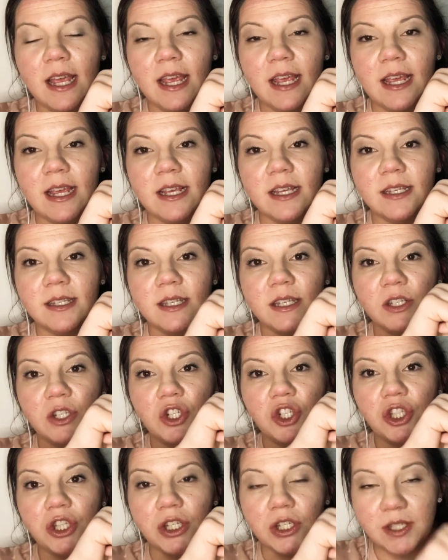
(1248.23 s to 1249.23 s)
is
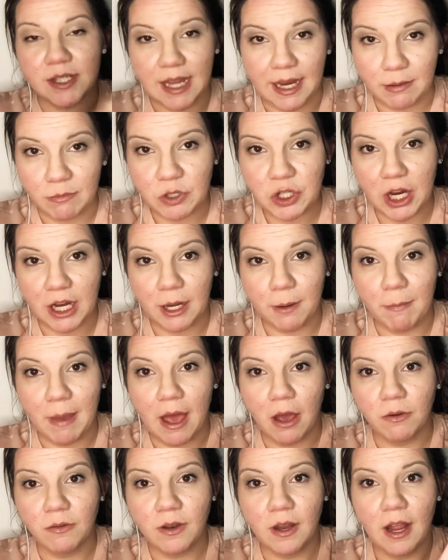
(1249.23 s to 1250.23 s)
the same chain
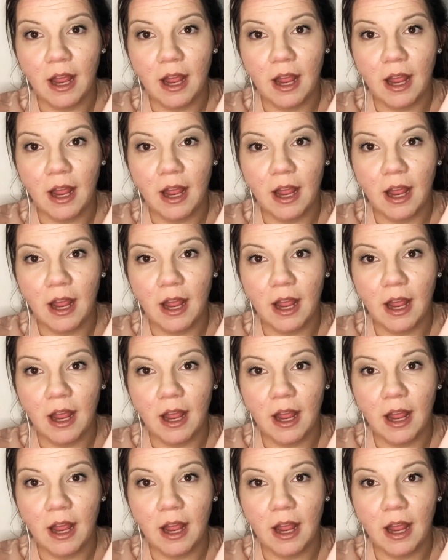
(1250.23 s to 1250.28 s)
amount,